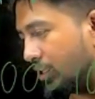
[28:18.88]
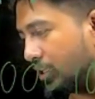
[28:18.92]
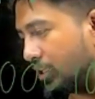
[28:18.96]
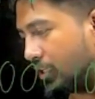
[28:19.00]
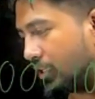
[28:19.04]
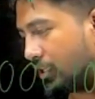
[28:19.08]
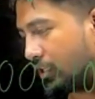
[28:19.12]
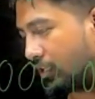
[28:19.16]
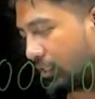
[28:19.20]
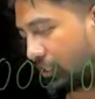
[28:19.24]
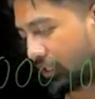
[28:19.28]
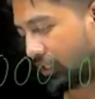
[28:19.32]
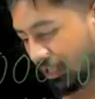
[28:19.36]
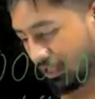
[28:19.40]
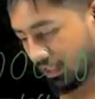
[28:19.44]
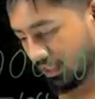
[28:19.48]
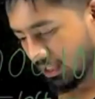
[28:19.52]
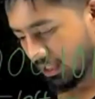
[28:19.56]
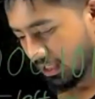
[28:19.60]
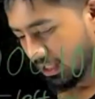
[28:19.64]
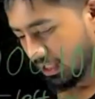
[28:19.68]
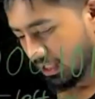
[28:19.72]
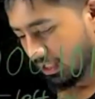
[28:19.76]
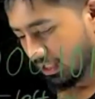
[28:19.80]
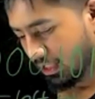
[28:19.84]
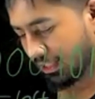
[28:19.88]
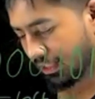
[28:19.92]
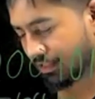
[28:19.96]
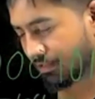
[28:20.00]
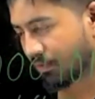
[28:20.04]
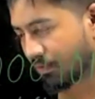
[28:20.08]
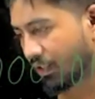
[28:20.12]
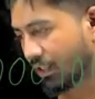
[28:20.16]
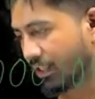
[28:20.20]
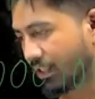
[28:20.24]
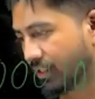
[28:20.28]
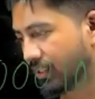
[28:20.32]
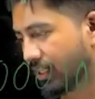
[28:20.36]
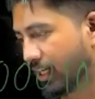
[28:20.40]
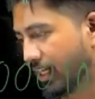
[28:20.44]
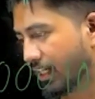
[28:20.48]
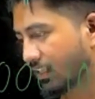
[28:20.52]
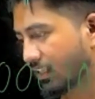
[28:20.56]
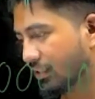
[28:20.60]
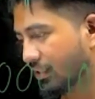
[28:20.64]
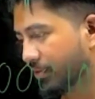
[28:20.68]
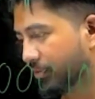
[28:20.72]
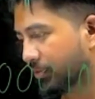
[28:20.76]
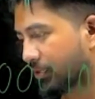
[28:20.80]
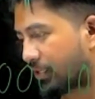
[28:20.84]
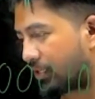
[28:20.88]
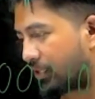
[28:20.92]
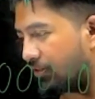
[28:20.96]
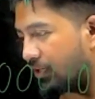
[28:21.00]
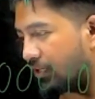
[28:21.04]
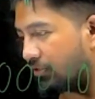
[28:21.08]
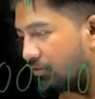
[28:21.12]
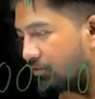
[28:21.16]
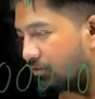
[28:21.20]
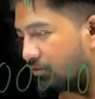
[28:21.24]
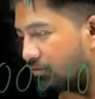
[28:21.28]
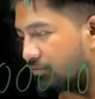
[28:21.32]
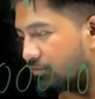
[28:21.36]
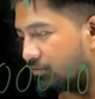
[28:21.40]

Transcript: Okay. Next one is the IEEE value.